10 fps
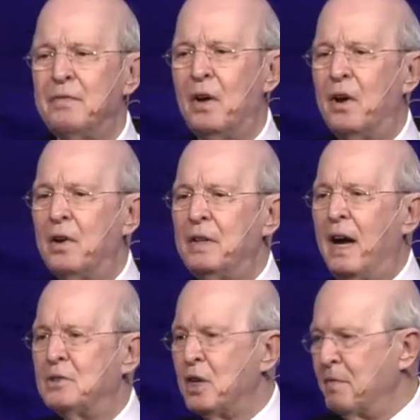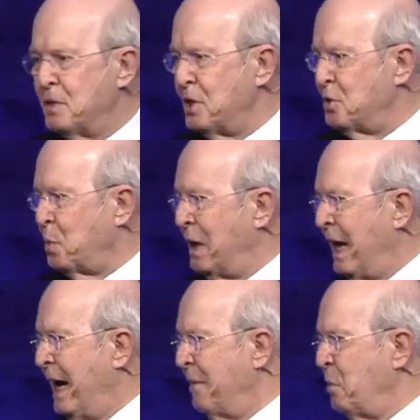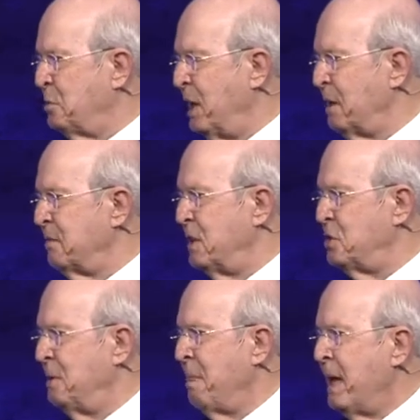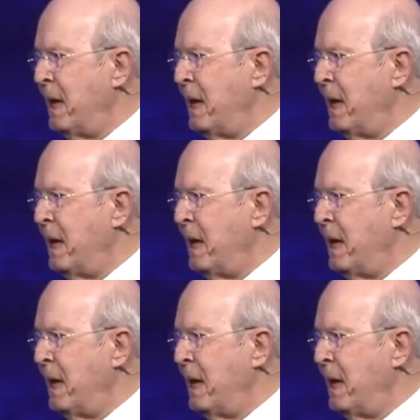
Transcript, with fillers: Florida. Our services were live on television.